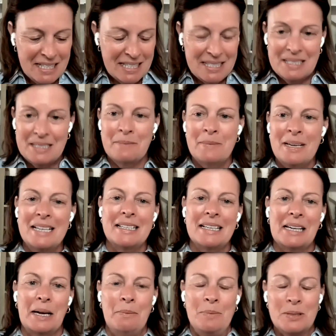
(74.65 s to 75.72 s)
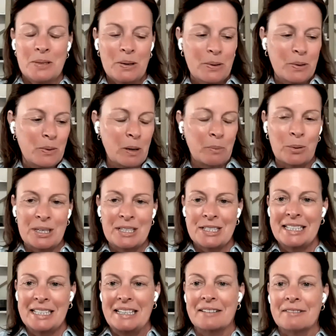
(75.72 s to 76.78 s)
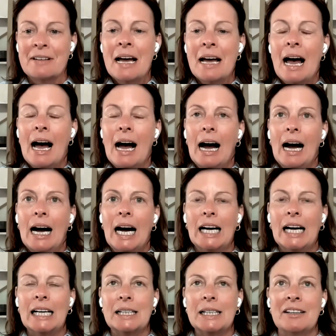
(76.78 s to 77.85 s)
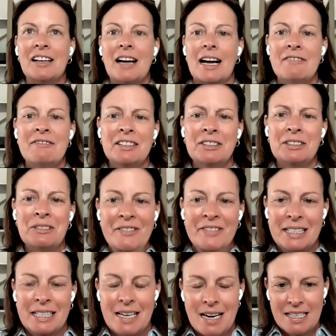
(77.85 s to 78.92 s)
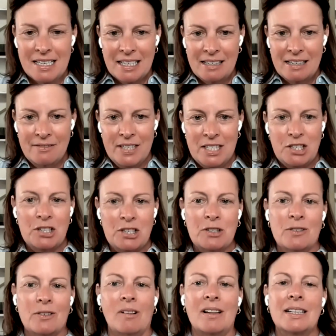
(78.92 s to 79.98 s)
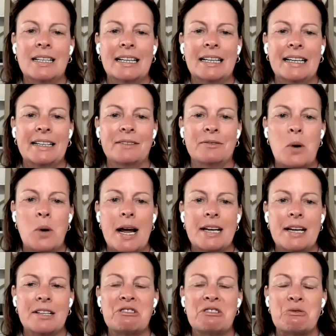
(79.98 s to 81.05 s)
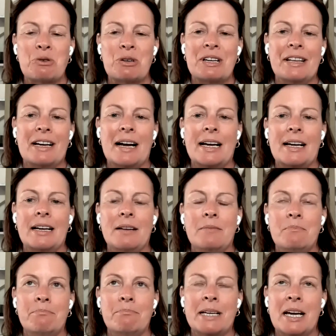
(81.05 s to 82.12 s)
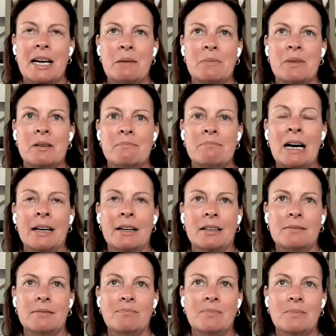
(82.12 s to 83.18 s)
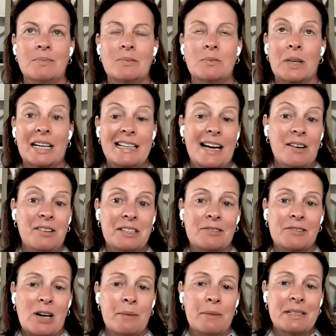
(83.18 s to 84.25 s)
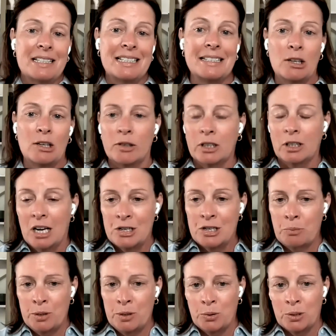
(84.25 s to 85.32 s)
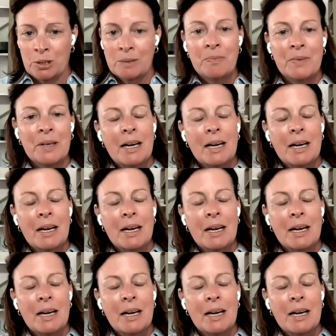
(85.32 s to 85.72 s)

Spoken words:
This is amazing. I'm so appreciative. I have a little of an unconventional kind of way and story that I became what I now describe as a serial entrepreneur.